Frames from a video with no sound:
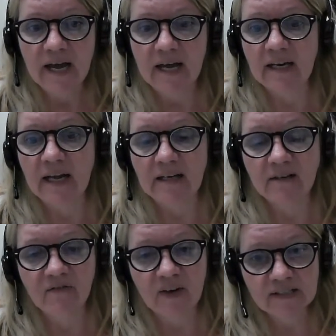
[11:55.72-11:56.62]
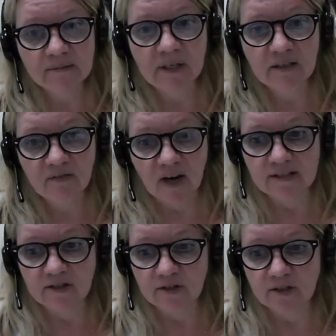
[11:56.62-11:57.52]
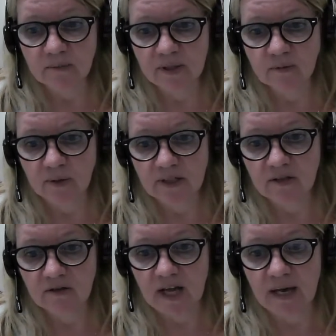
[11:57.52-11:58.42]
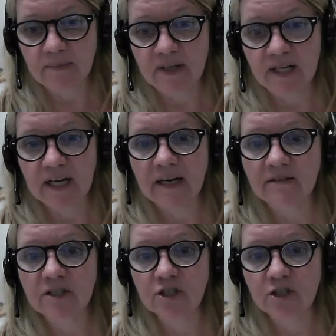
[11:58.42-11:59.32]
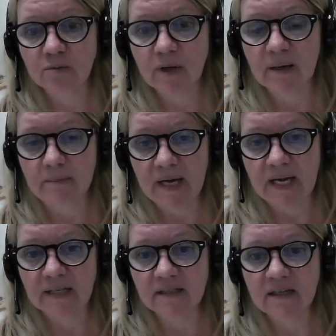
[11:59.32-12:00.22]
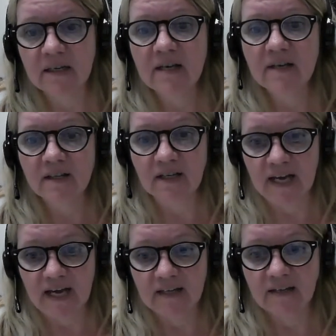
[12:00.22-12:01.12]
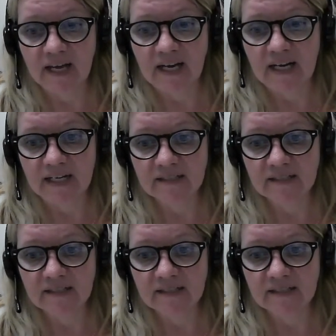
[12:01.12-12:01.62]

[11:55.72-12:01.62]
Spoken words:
And an investment advisor is the best way to do that, but the accountant should recommend that that